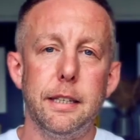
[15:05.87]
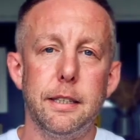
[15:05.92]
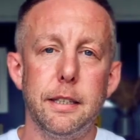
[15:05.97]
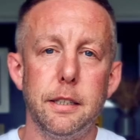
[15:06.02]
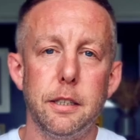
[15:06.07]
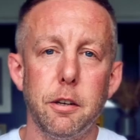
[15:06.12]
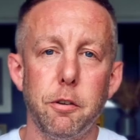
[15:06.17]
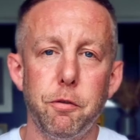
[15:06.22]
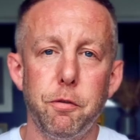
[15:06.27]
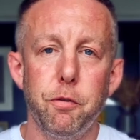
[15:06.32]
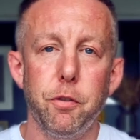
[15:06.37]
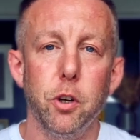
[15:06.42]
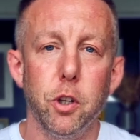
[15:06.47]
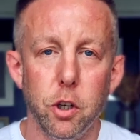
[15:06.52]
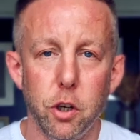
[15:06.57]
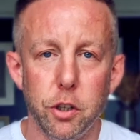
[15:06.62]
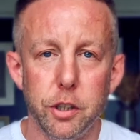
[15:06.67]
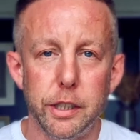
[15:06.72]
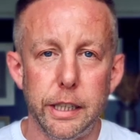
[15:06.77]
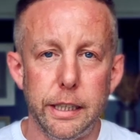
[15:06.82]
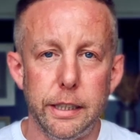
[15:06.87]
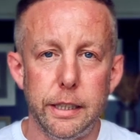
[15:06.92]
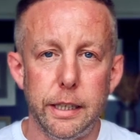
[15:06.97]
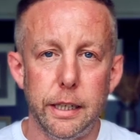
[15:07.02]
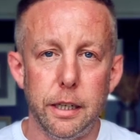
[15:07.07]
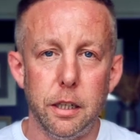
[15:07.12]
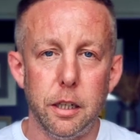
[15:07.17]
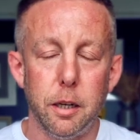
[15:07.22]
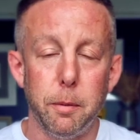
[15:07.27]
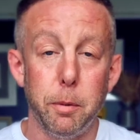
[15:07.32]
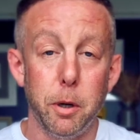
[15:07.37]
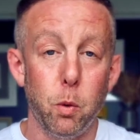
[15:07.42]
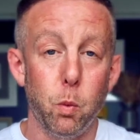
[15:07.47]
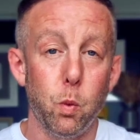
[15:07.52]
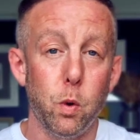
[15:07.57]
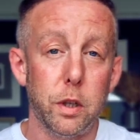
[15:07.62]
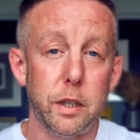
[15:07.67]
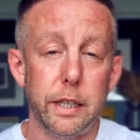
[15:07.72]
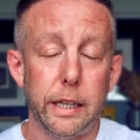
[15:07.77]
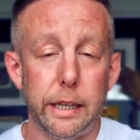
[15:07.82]
is full on detail about
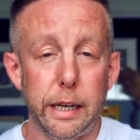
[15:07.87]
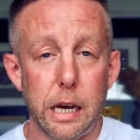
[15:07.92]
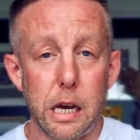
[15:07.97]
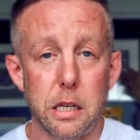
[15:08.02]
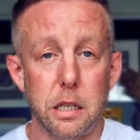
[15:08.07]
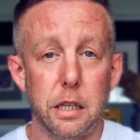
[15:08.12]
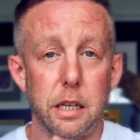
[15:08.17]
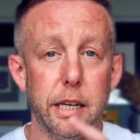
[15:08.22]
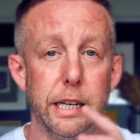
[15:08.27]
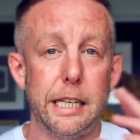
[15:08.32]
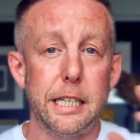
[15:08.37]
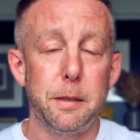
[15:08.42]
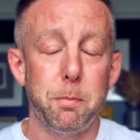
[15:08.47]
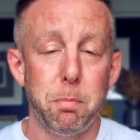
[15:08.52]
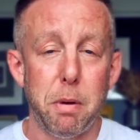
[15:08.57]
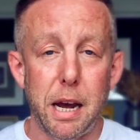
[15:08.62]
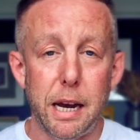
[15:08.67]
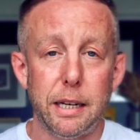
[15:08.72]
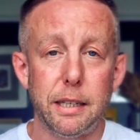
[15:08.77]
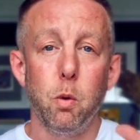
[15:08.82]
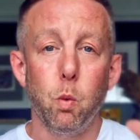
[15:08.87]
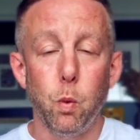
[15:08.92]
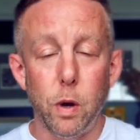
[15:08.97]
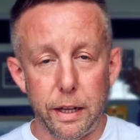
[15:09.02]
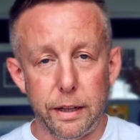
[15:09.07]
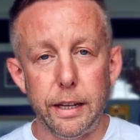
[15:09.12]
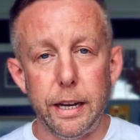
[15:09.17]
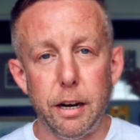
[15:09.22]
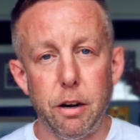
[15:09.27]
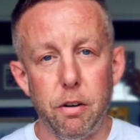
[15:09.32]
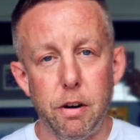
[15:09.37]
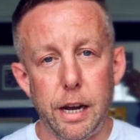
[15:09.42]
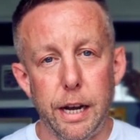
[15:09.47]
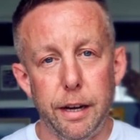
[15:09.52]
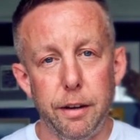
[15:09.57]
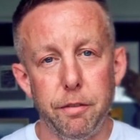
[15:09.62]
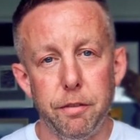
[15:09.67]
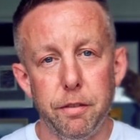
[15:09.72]
what the guests can expect when they arrive.